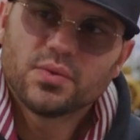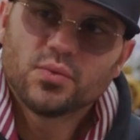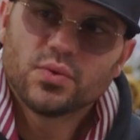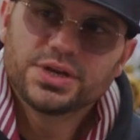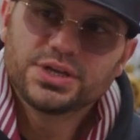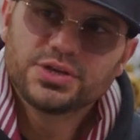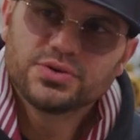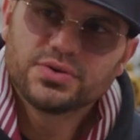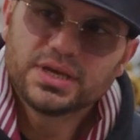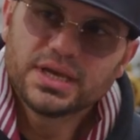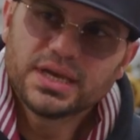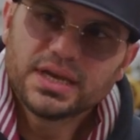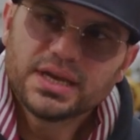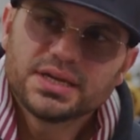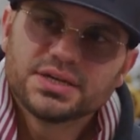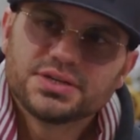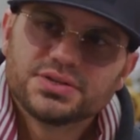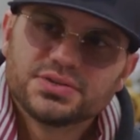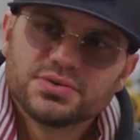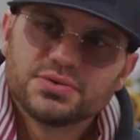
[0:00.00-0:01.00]
when you get
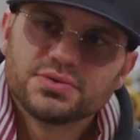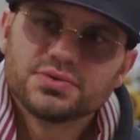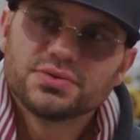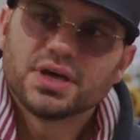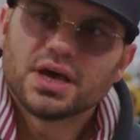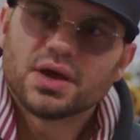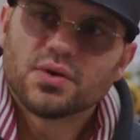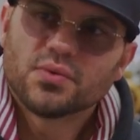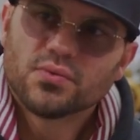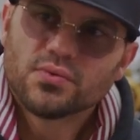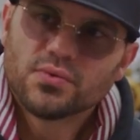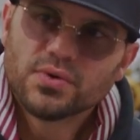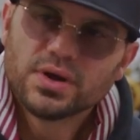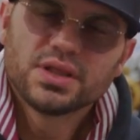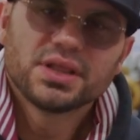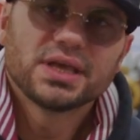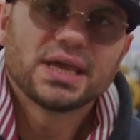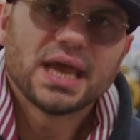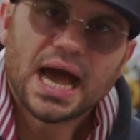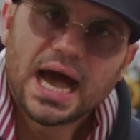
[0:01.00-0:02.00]
into the
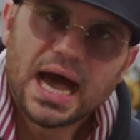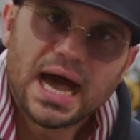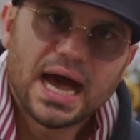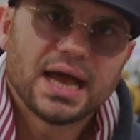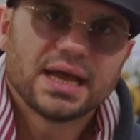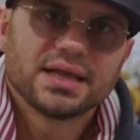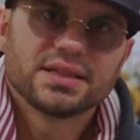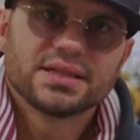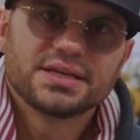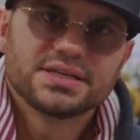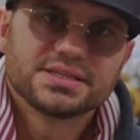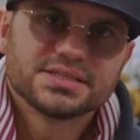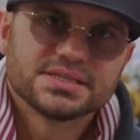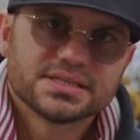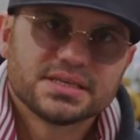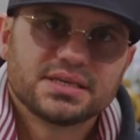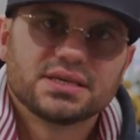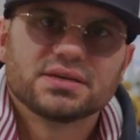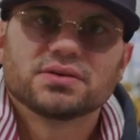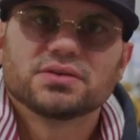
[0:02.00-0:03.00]
really highly
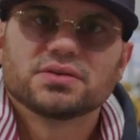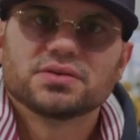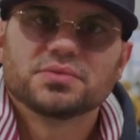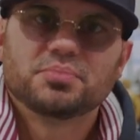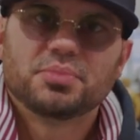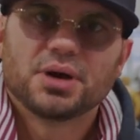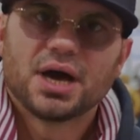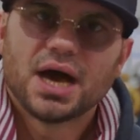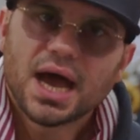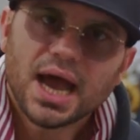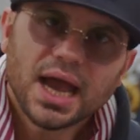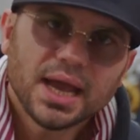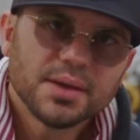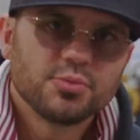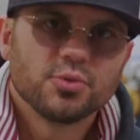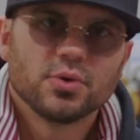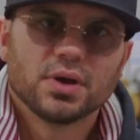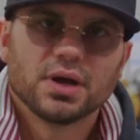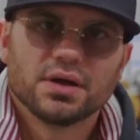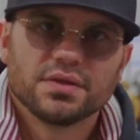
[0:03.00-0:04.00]
skilled
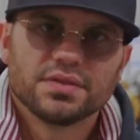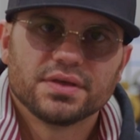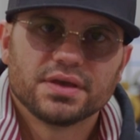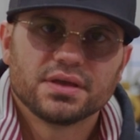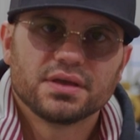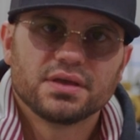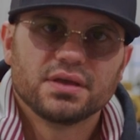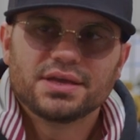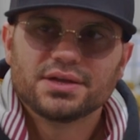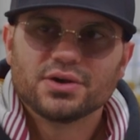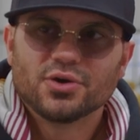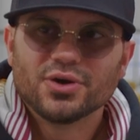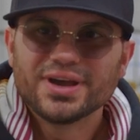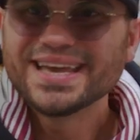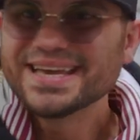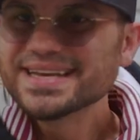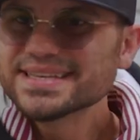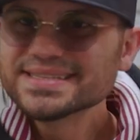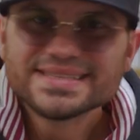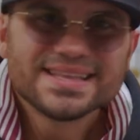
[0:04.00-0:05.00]
pipe welding, you know,
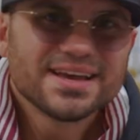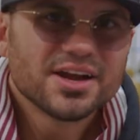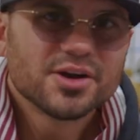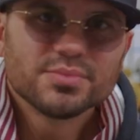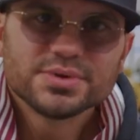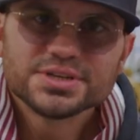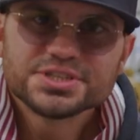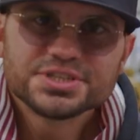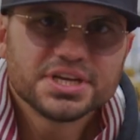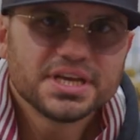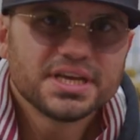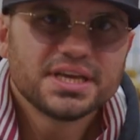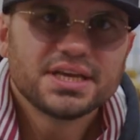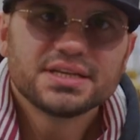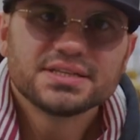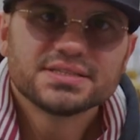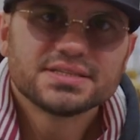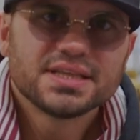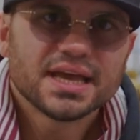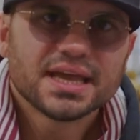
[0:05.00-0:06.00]
is there
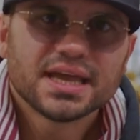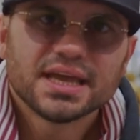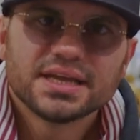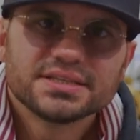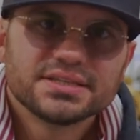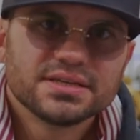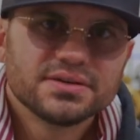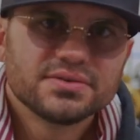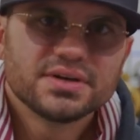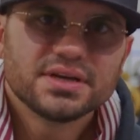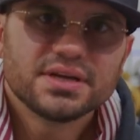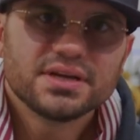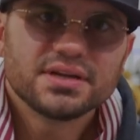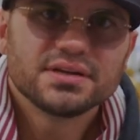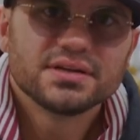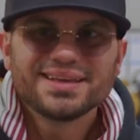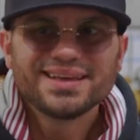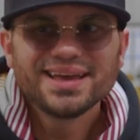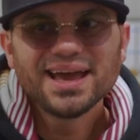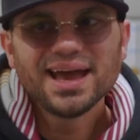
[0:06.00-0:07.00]
machines that can do it?
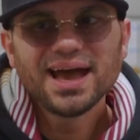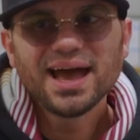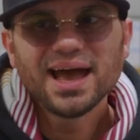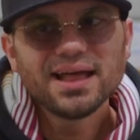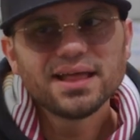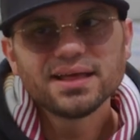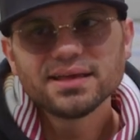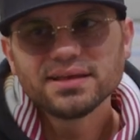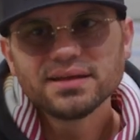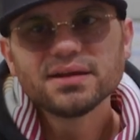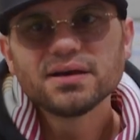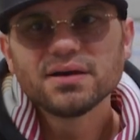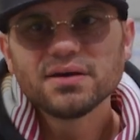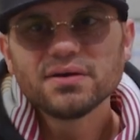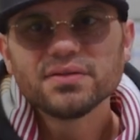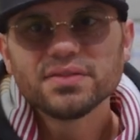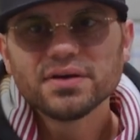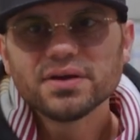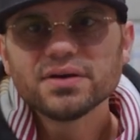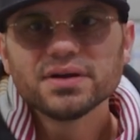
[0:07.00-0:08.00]
Yeah, you
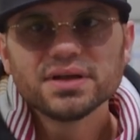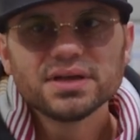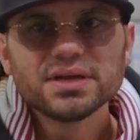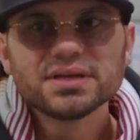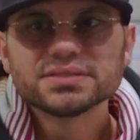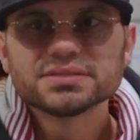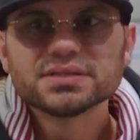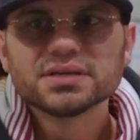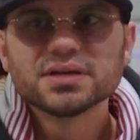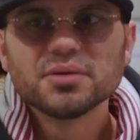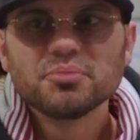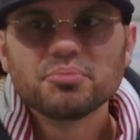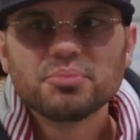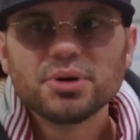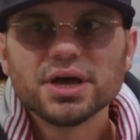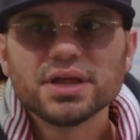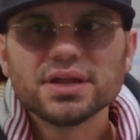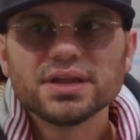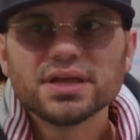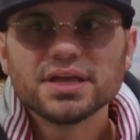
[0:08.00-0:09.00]
know, there is.
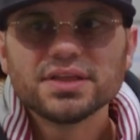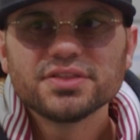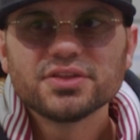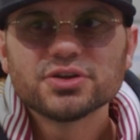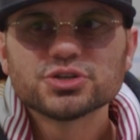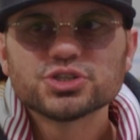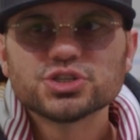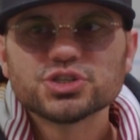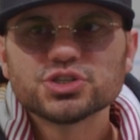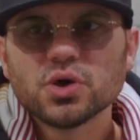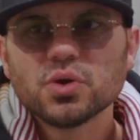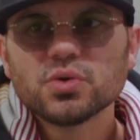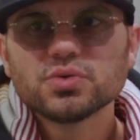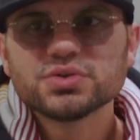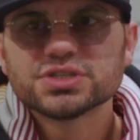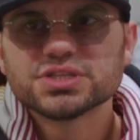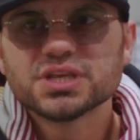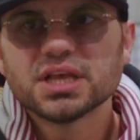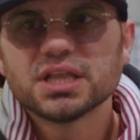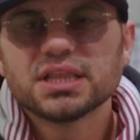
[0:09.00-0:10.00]
But they're so
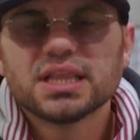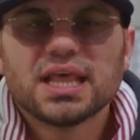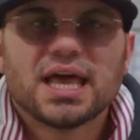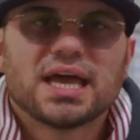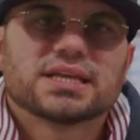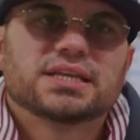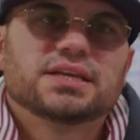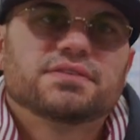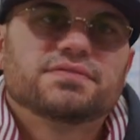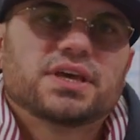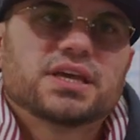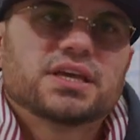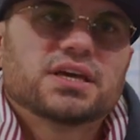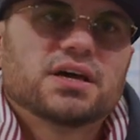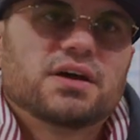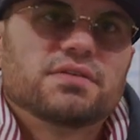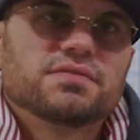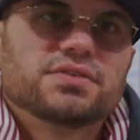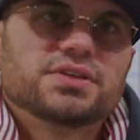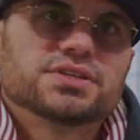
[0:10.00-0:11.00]
selective, they
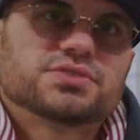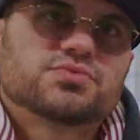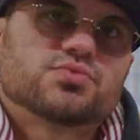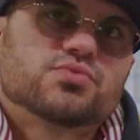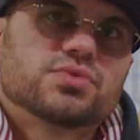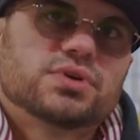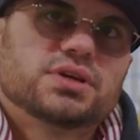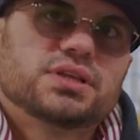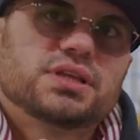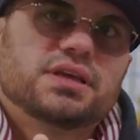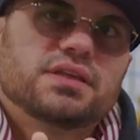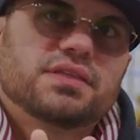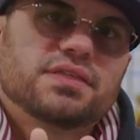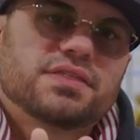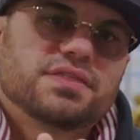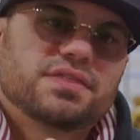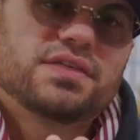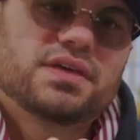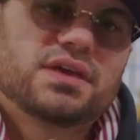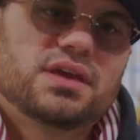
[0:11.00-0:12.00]
cover this really
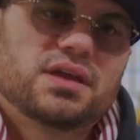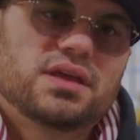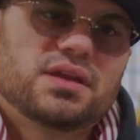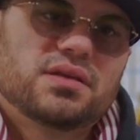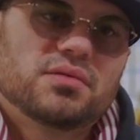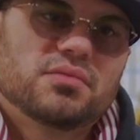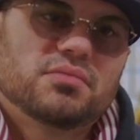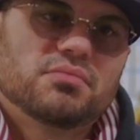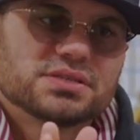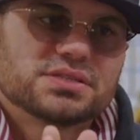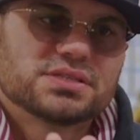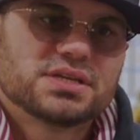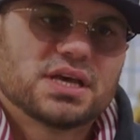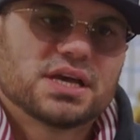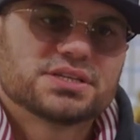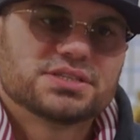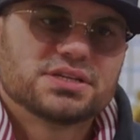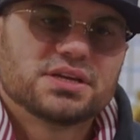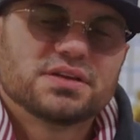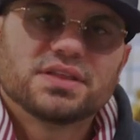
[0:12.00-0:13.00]
thin
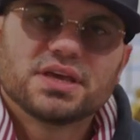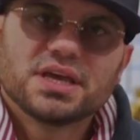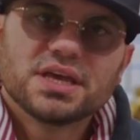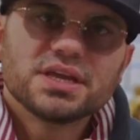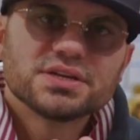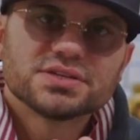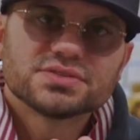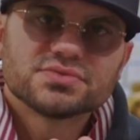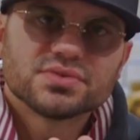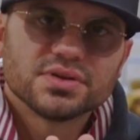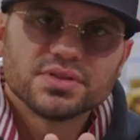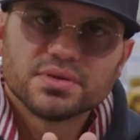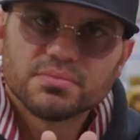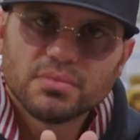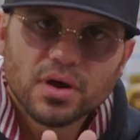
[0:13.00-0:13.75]
section of the industry or the